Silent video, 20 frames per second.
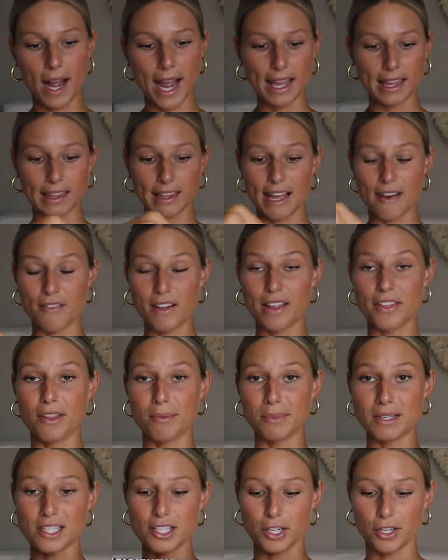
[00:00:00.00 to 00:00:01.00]
i love it the
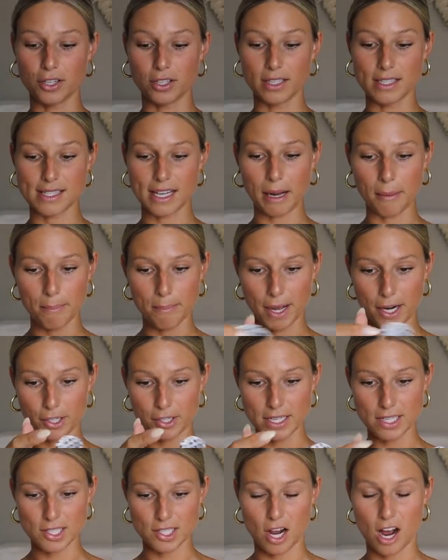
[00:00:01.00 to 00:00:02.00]
material it's like
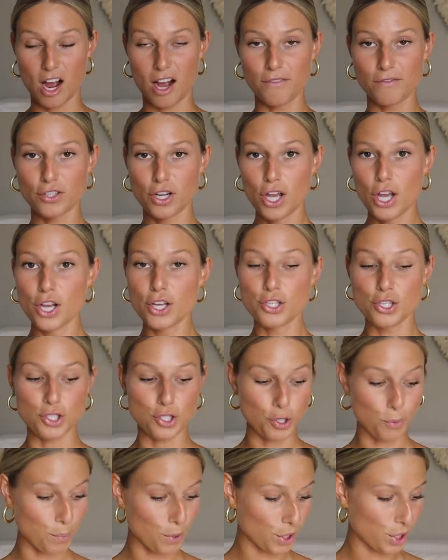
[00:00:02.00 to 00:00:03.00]
buttery soft
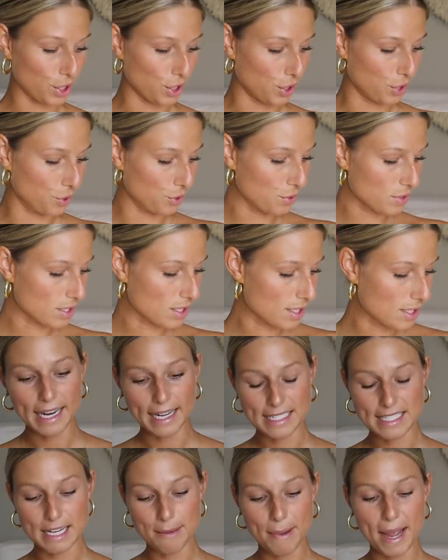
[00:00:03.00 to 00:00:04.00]
super cute
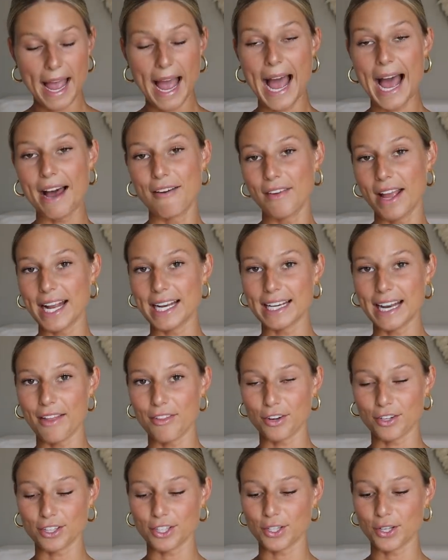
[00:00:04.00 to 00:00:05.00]
next up i have
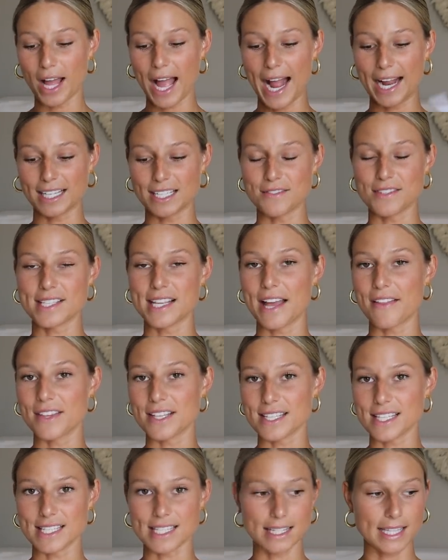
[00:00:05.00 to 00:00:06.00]
another little active set
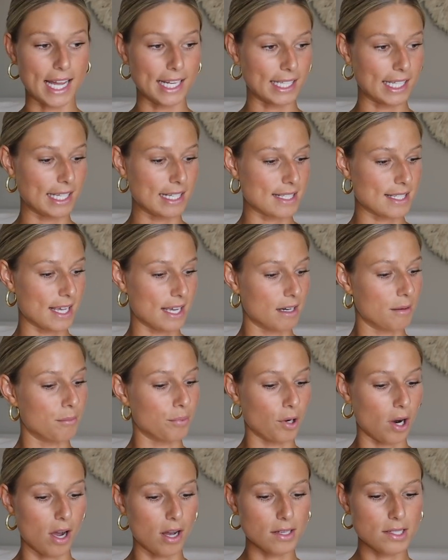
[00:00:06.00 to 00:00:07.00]
this is leggings and a
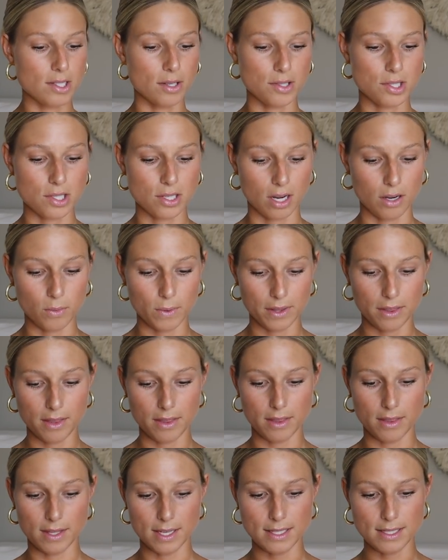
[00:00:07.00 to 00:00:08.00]
bra so i'll start
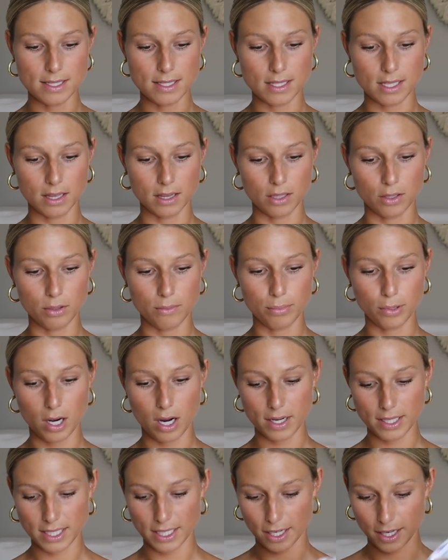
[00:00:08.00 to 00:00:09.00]
with this little
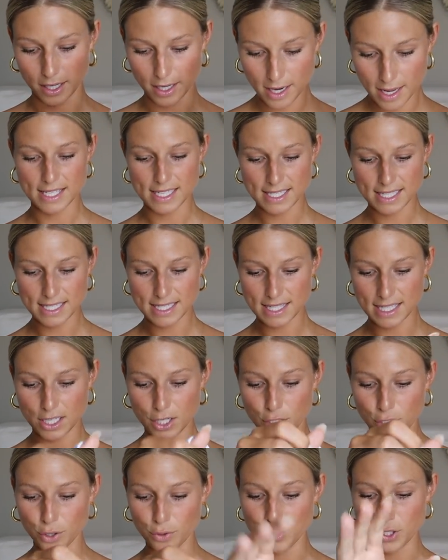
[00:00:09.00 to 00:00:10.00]
bra here this is the
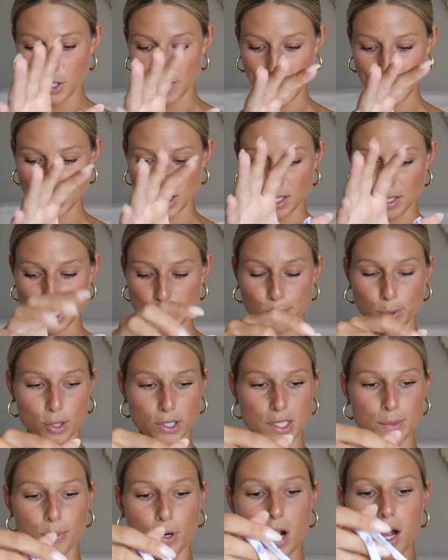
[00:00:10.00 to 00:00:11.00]
new direction
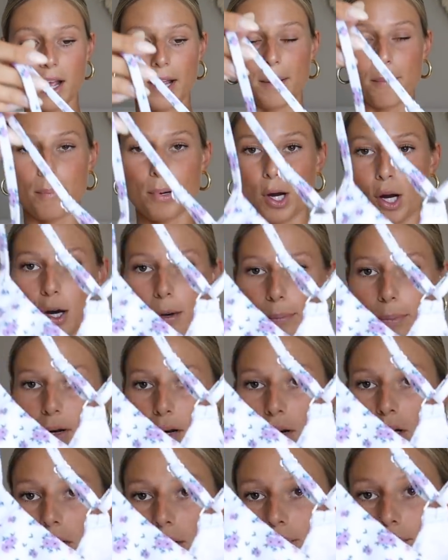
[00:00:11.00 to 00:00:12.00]
sports bra in
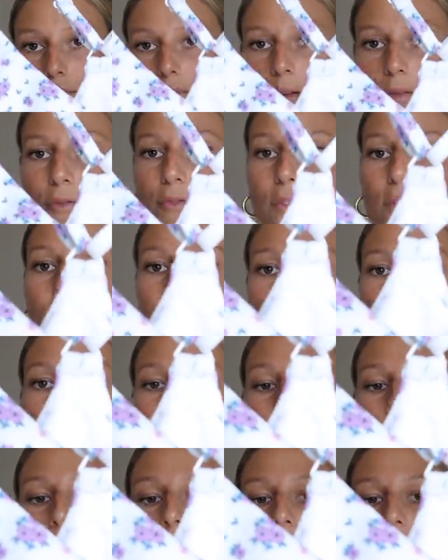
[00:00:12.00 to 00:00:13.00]
purple
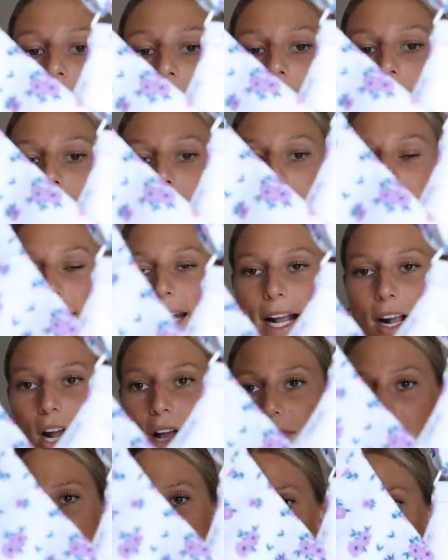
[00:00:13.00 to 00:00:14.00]
floral Again, I
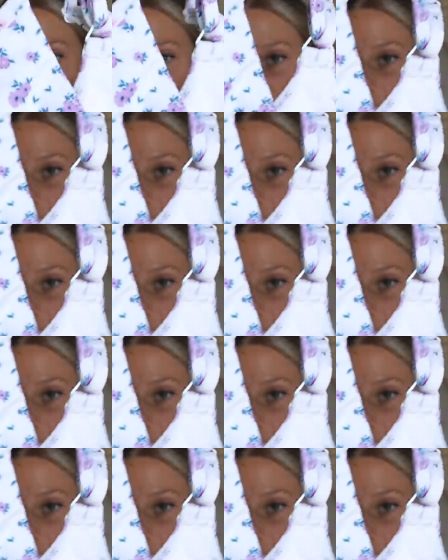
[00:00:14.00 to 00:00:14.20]
got this in a